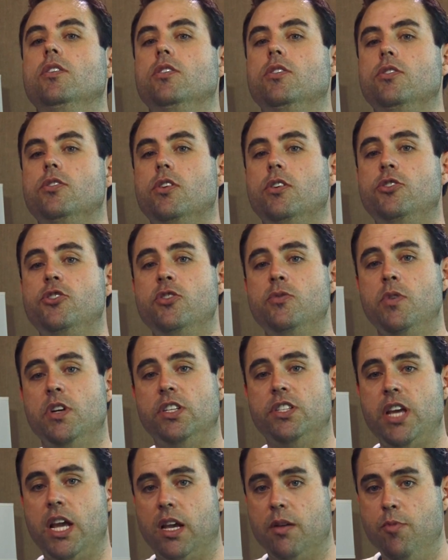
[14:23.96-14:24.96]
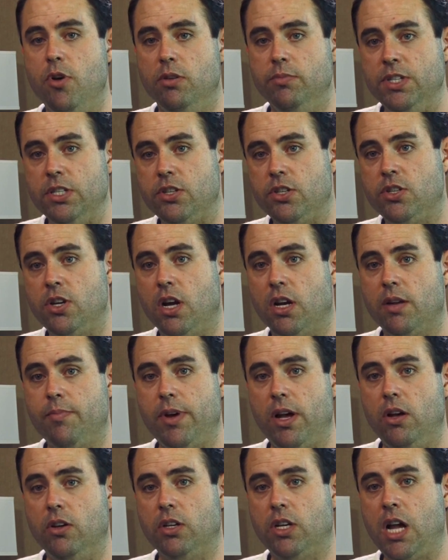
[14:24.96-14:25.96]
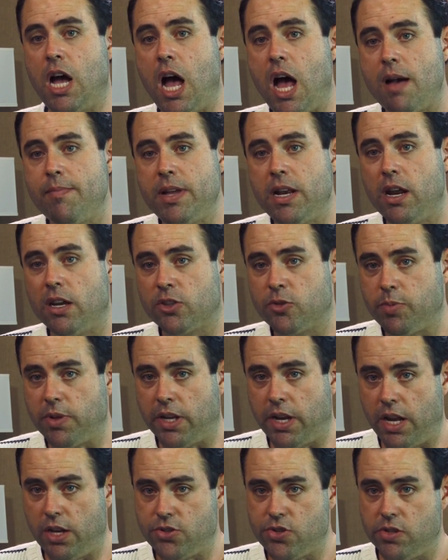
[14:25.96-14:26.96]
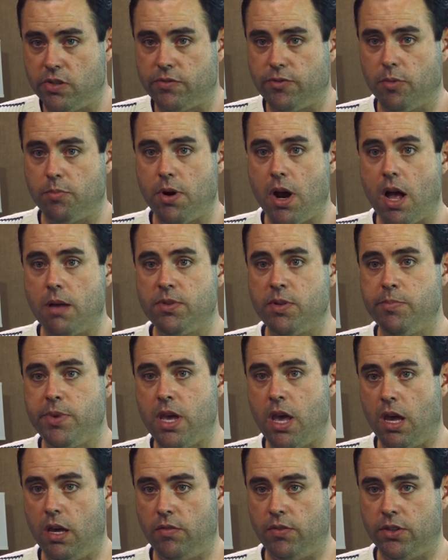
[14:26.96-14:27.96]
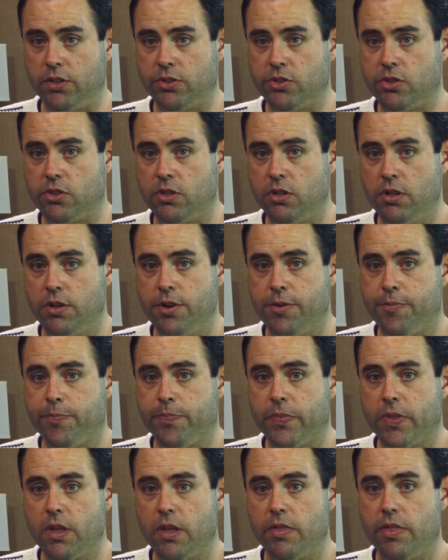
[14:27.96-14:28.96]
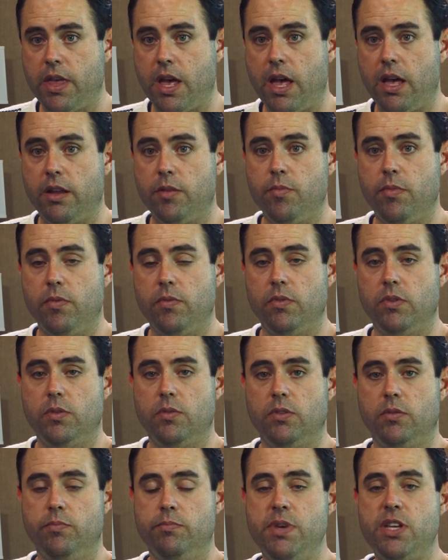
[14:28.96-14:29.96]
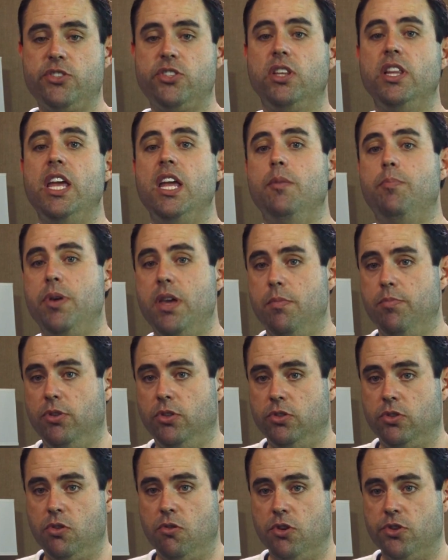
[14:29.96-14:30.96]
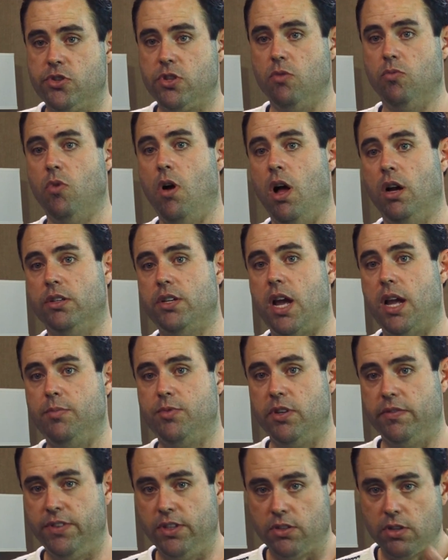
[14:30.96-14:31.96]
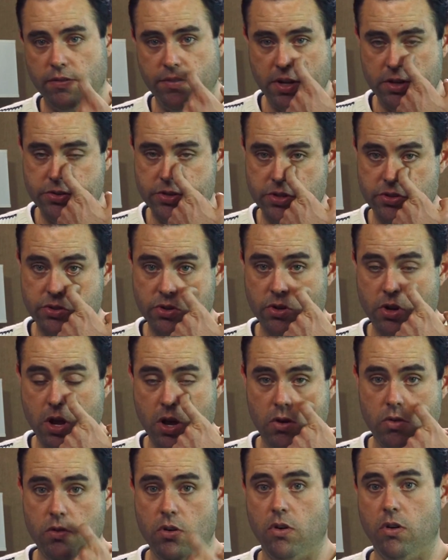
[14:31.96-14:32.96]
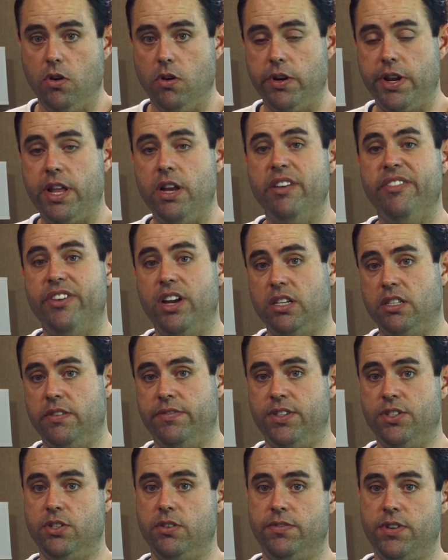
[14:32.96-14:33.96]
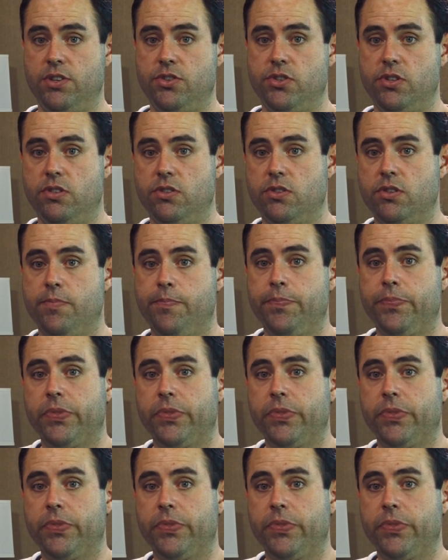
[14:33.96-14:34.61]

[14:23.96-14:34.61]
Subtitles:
So I just want to take a moment to talk about common explanations for problem behaviors that mislead people towards the wrong types of interventions or ineffective interventions.